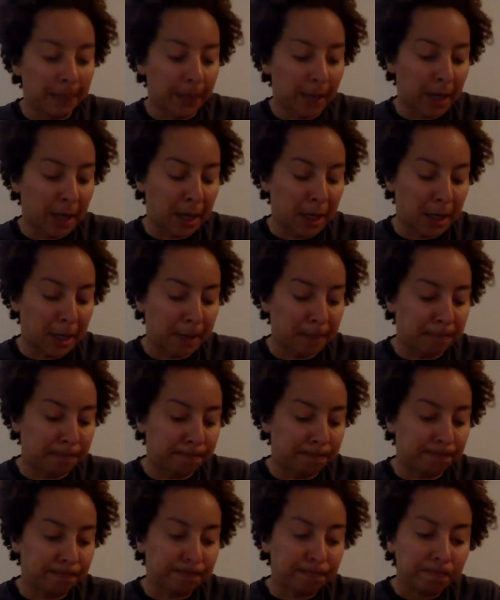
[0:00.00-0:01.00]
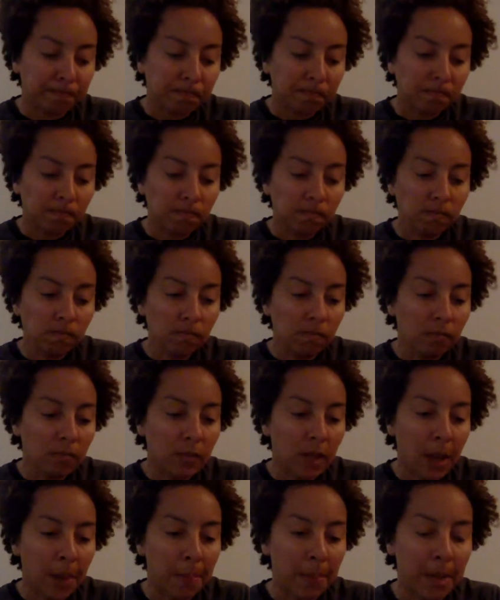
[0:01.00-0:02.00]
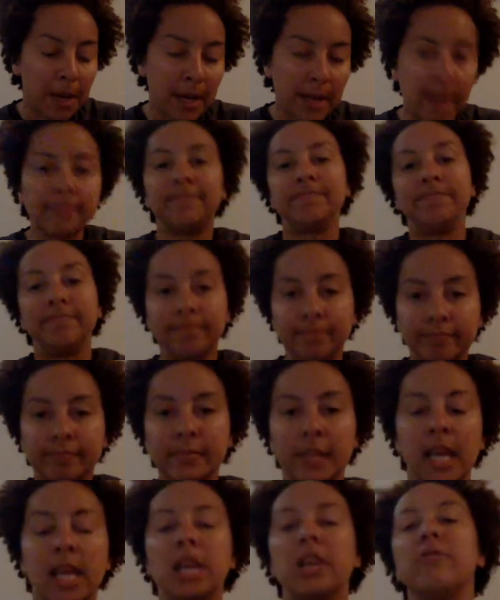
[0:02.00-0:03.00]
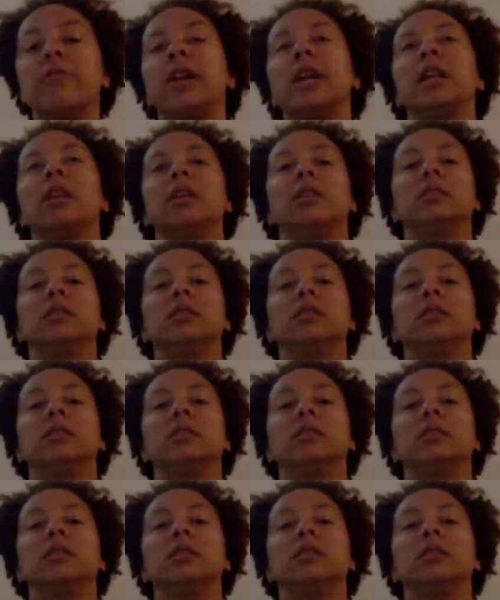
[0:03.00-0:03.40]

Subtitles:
But at any rate,